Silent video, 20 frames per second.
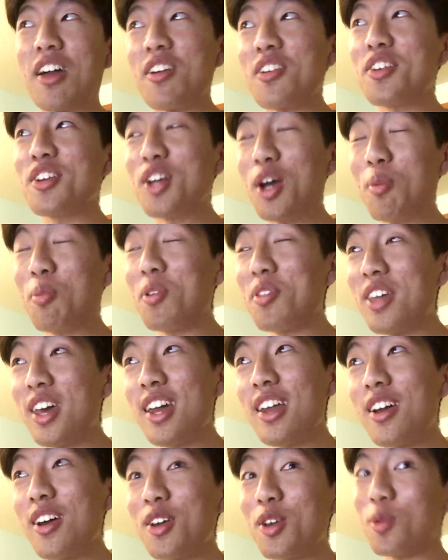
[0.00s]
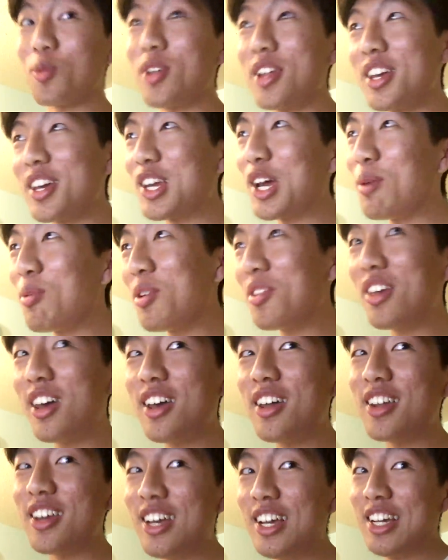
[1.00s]
Are you gonna upload that? Are you really gonna upload
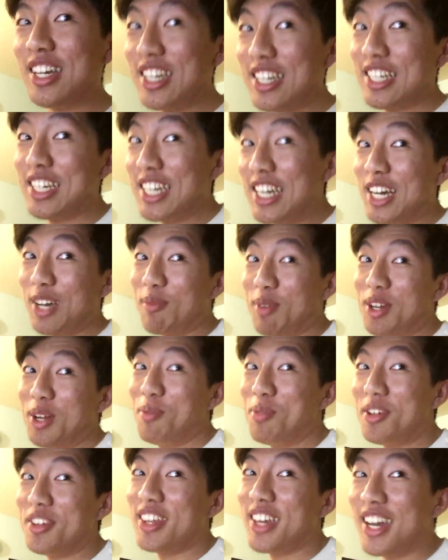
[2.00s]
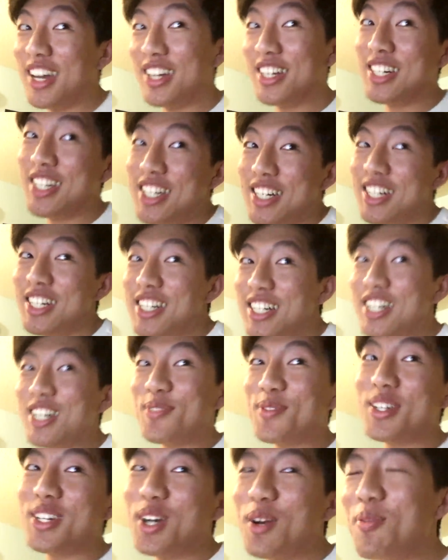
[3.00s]
that? Yeah, I'm gonna upload that. Oh,
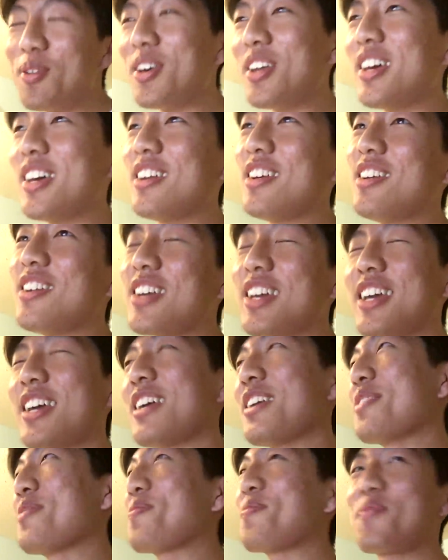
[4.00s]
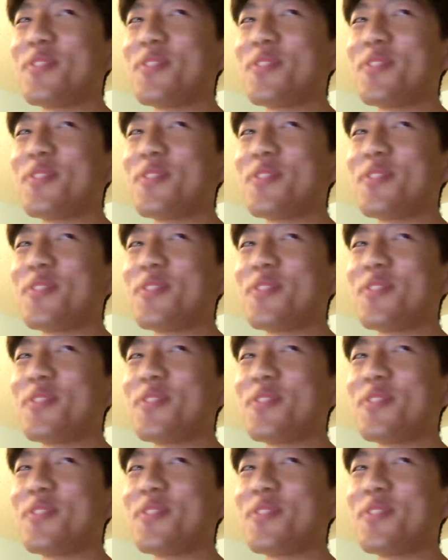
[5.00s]
I'm gonna upload it. Okay.